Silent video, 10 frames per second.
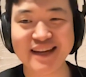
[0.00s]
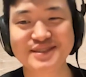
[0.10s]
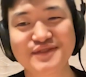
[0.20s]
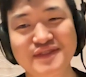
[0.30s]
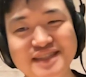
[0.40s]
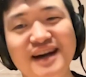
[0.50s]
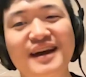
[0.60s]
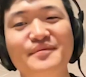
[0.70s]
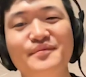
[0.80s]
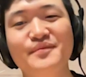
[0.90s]
over
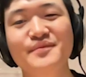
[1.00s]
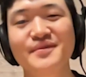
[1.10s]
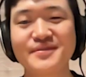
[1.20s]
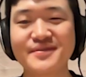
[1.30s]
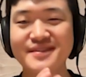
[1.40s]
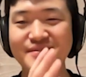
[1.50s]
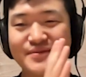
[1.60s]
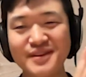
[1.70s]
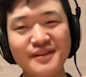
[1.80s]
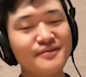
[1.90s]
time,
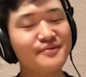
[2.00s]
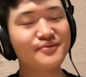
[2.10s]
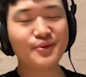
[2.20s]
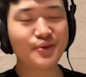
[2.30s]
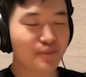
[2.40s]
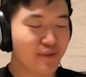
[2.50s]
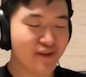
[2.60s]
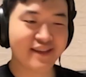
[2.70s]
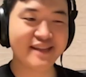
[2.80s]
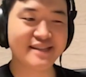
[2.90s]
when we were
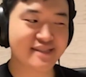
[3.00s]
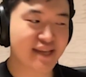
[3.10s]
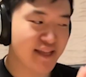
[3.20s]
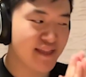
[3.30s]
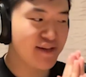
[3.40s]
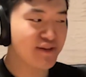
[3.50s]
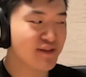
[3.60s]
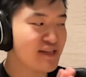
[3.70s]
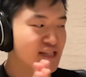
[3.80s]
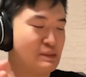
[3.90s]
building this, like in the
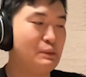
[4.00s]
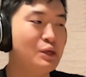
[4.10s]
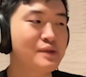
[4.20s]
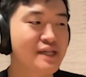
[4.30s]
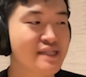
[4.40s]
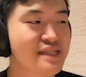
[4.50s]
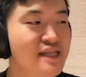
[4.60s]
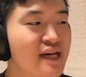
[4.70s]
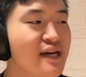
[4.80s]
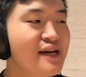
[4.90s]
earliest moments,
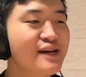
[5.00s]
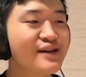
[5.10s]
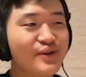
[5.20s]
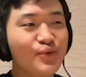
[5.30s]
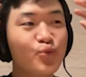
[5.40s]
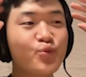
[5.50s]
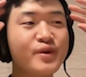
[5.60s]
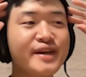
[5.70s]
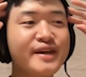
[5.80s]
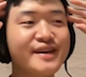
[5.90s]

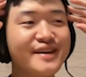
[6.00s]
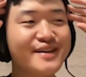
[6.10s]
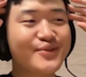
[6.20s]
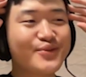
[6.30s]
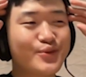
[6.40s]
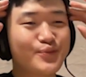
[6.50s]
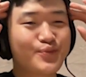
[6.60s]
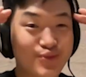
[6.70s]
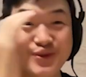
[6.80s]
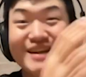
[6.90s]
we were
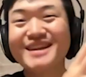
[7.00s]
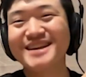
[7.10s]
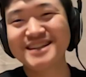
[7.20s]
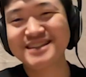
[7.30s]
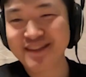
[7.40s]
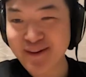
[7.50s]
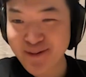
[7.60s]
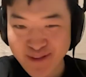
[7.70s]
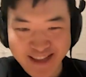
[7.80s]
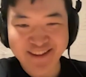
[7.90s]
pretty into the
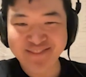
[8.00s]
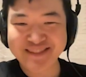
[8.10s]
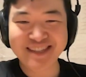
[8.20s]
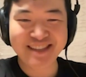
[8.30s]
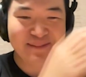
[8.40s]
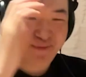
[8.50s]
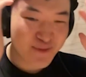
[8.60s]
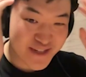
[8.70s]
whole NFT thing, pretty